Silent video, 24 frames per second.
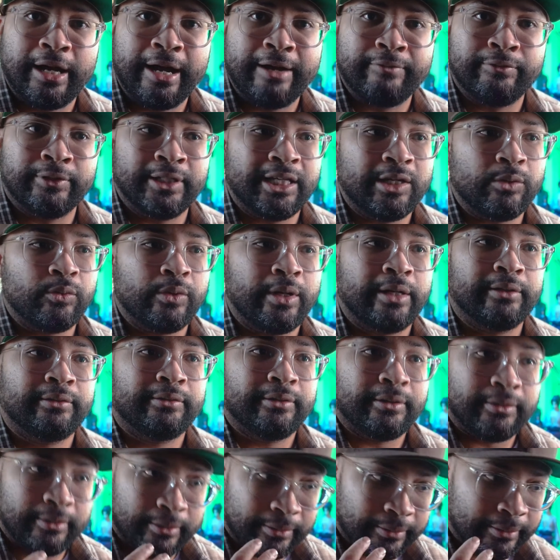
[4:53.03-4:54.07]
I really
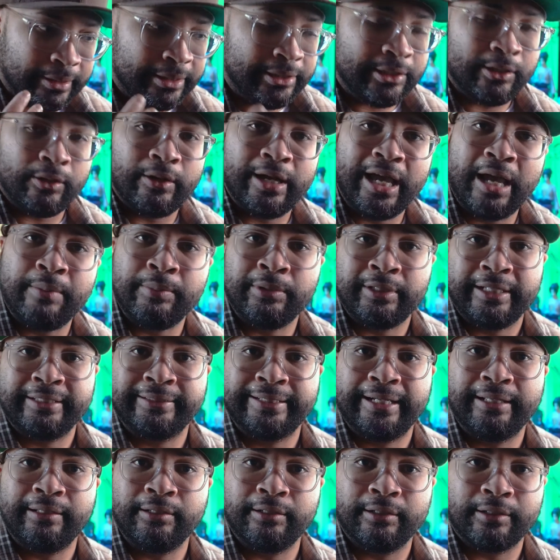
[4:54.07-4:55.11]
wanted to, emulate
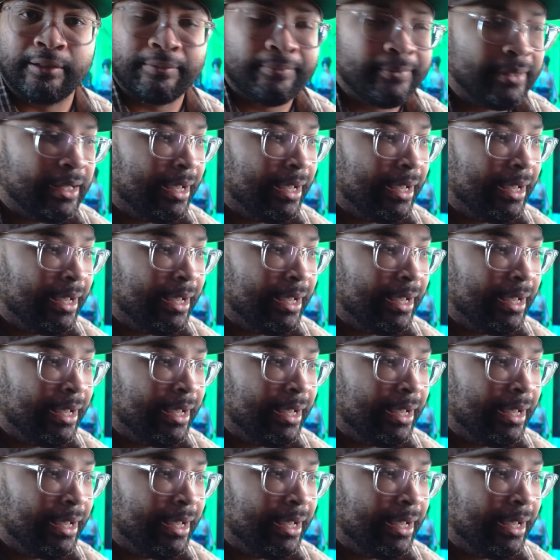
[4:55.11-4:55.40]
that look.